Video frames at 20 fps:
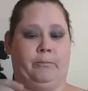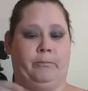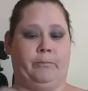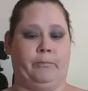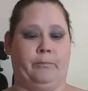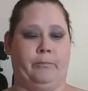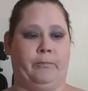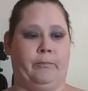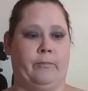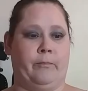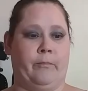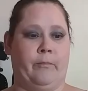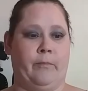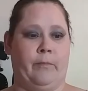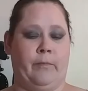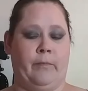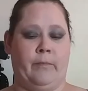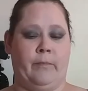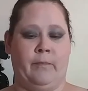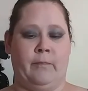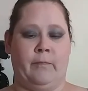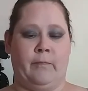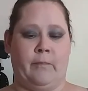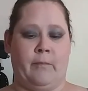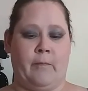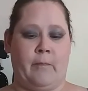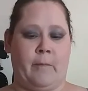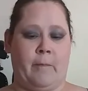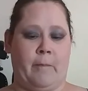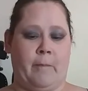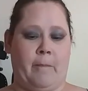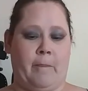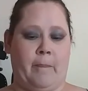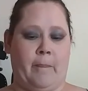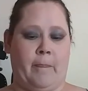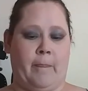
No one is speaking in this clip.